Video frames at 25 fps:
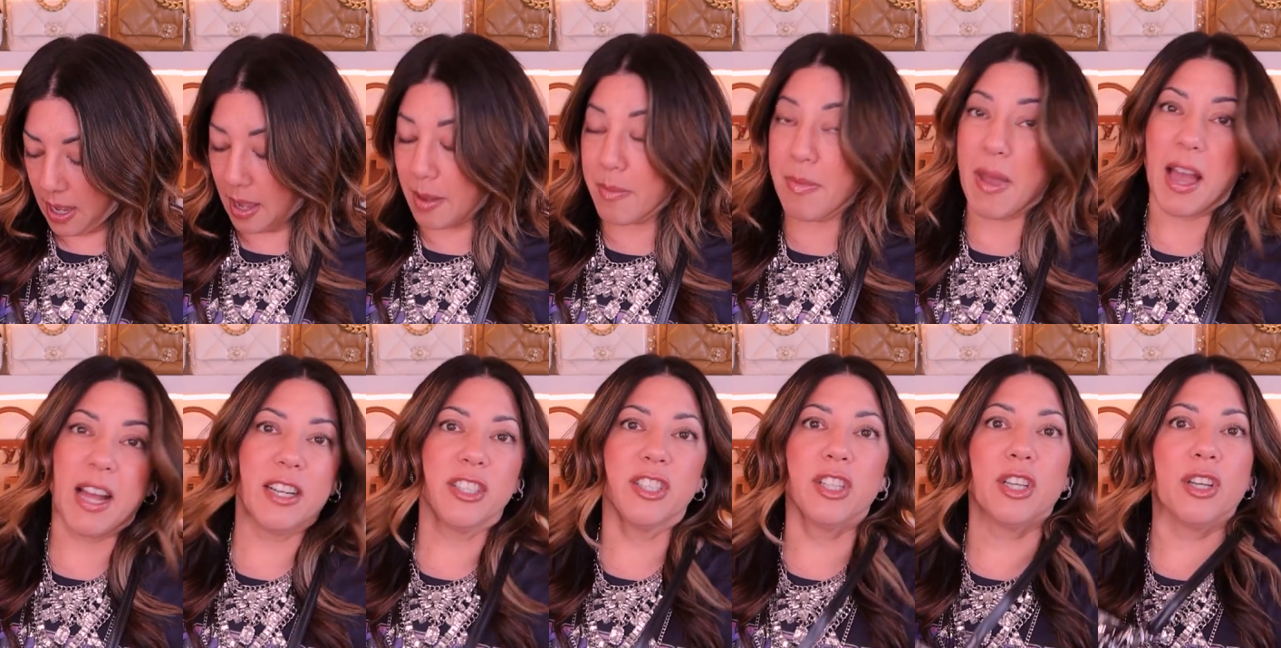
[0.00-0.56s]

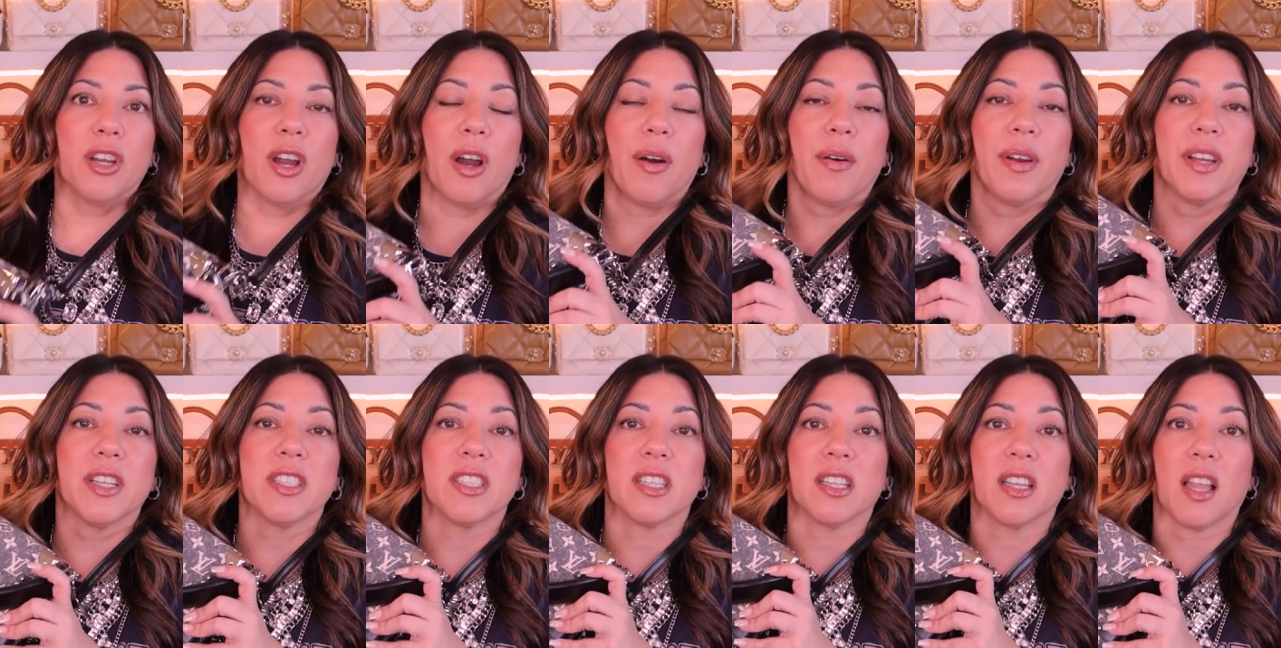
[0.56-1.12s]
Imagine
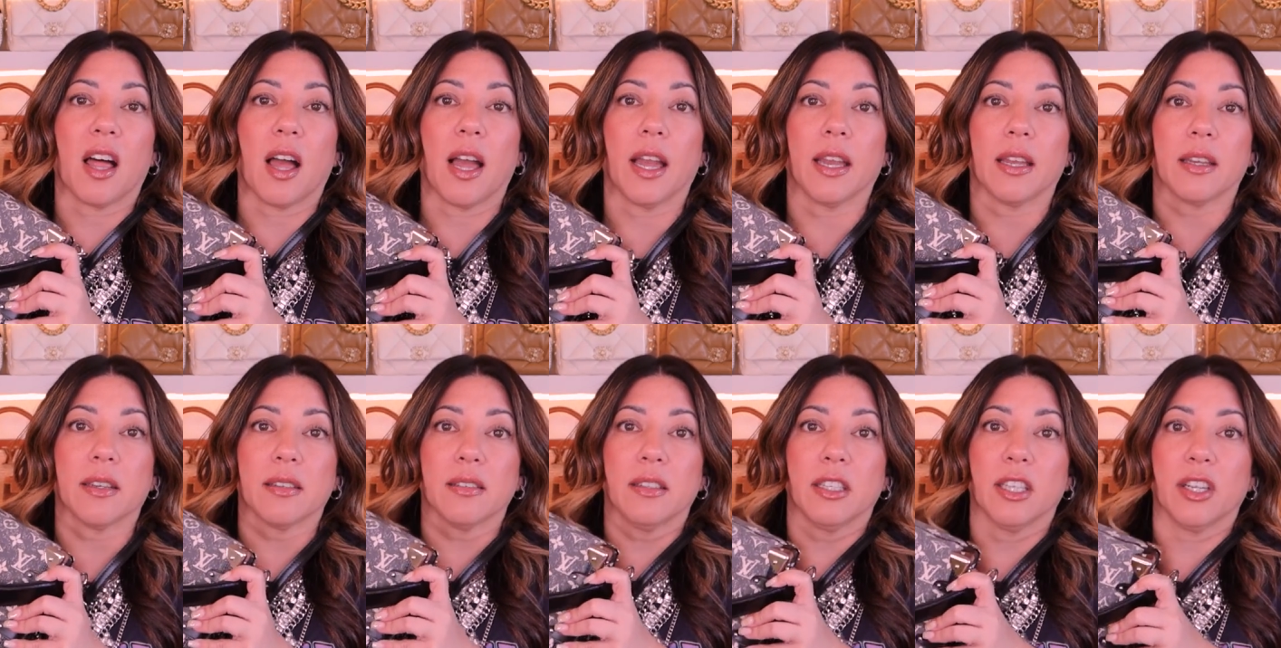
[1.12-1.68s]
going to,
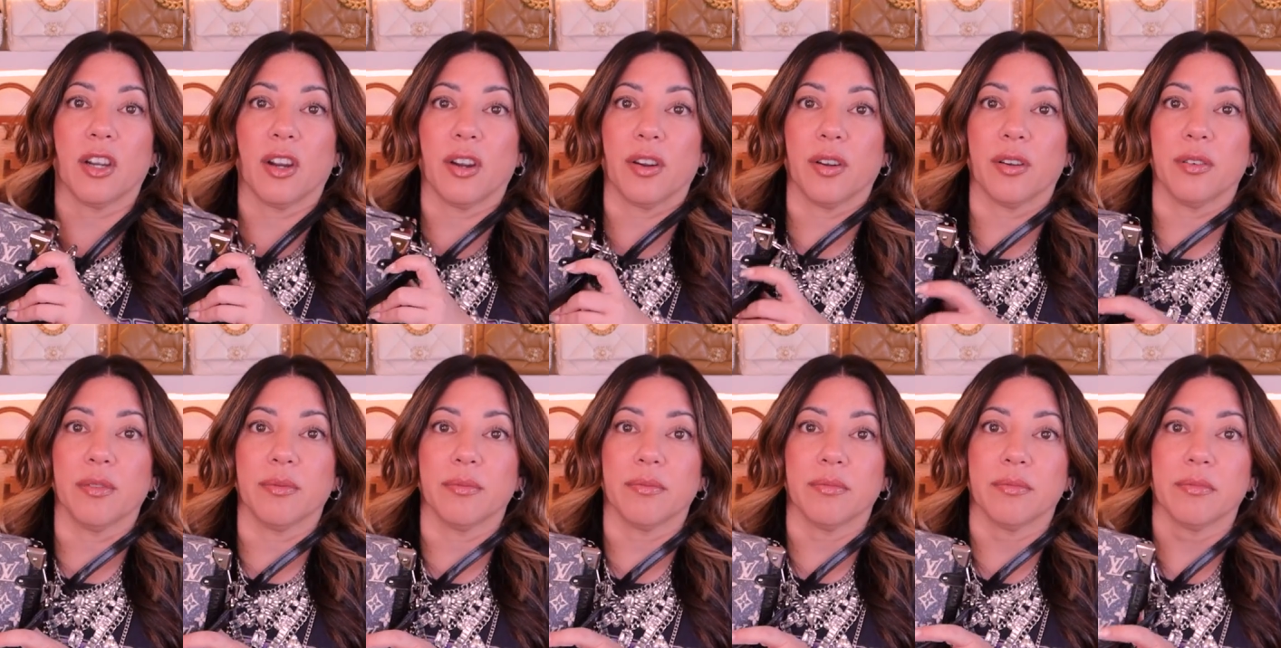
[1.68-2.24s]
like, you
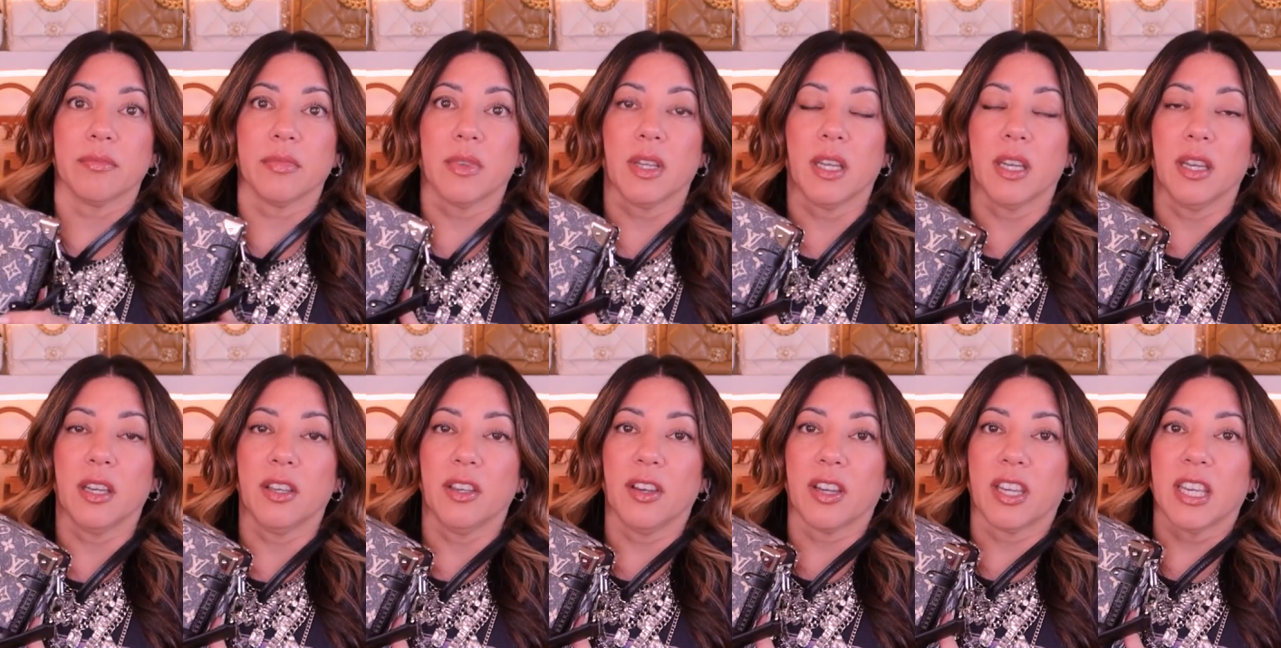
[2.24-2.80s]
know,
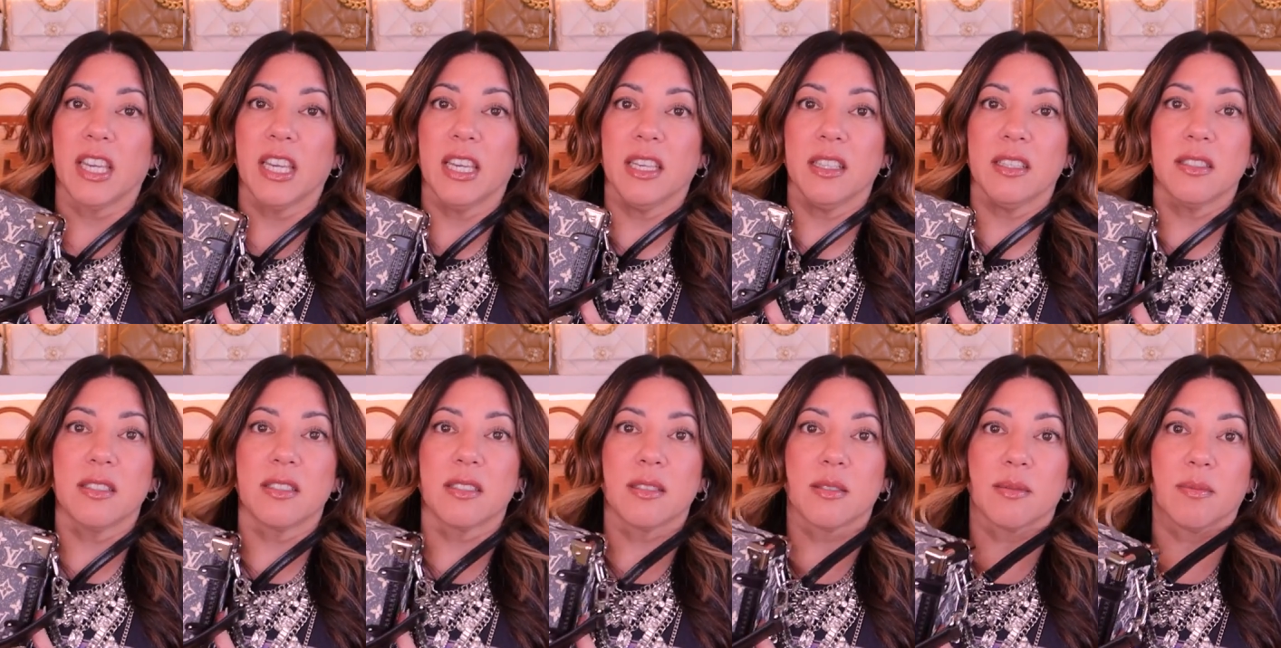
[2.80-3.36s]
your
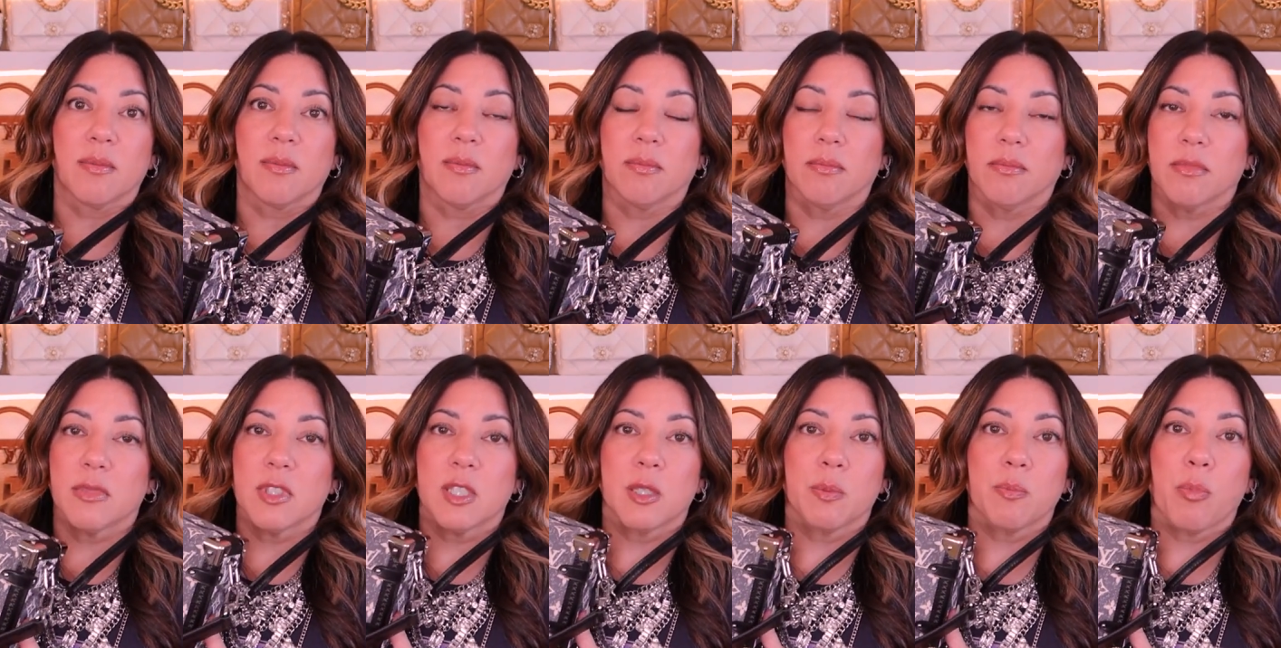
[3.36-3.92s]
kids'
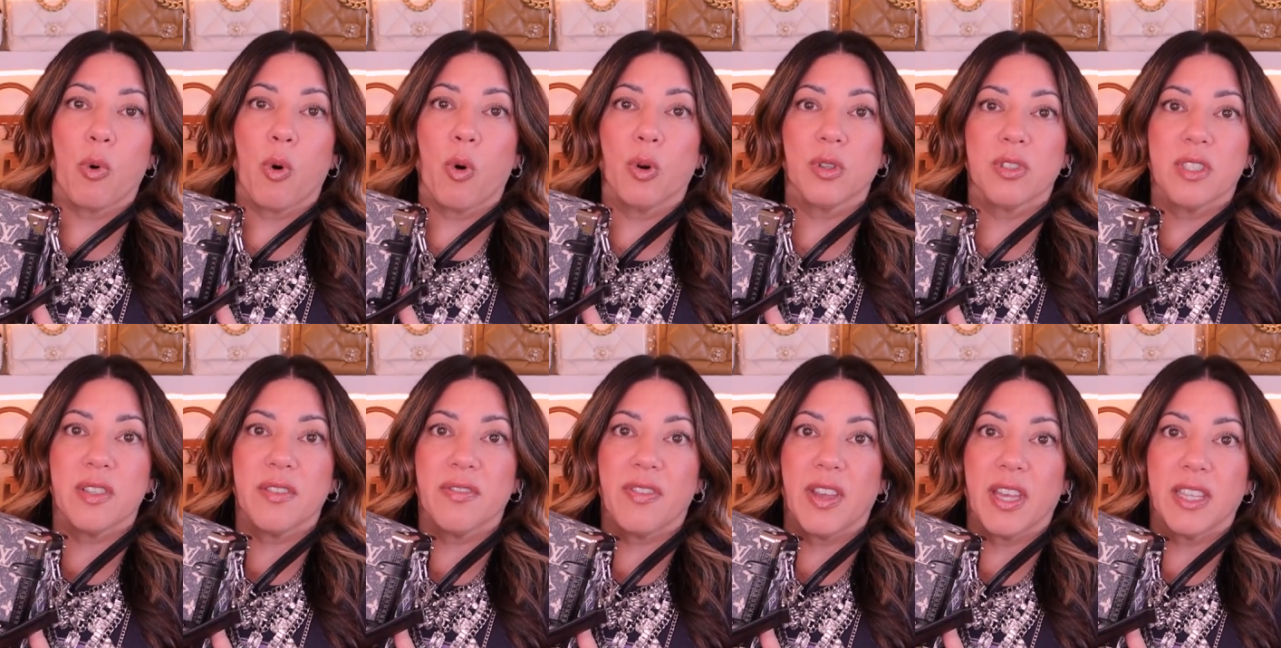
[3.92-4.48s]

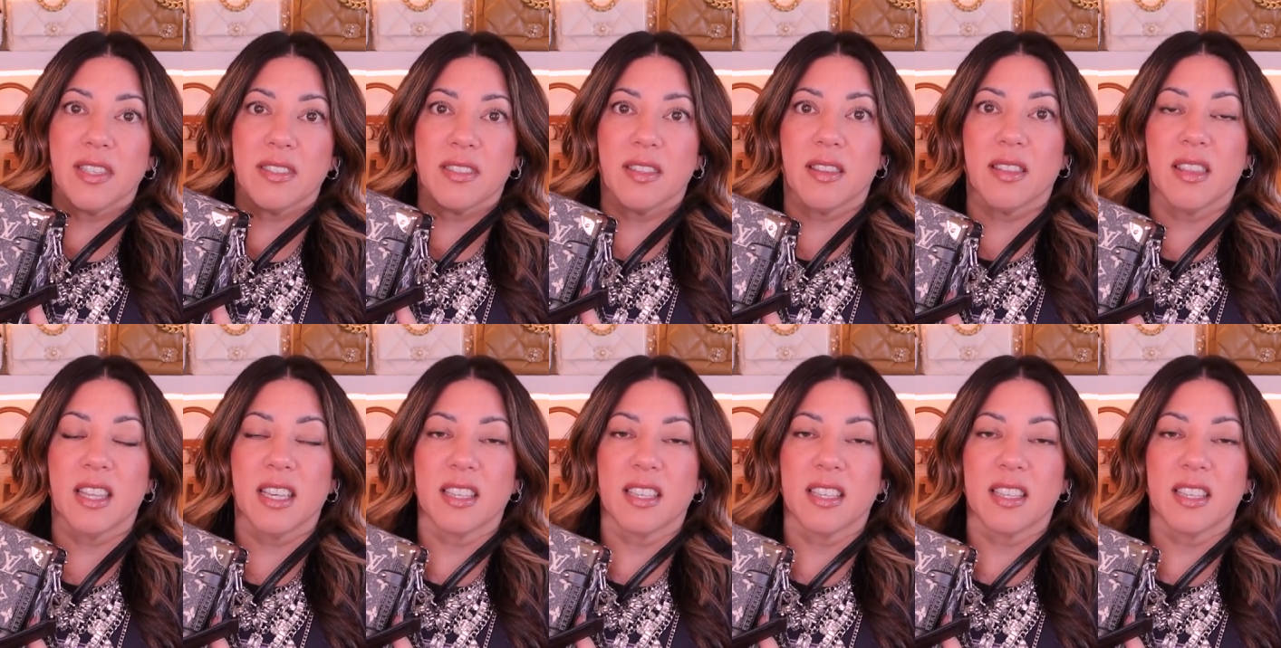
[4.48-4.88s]
sports events and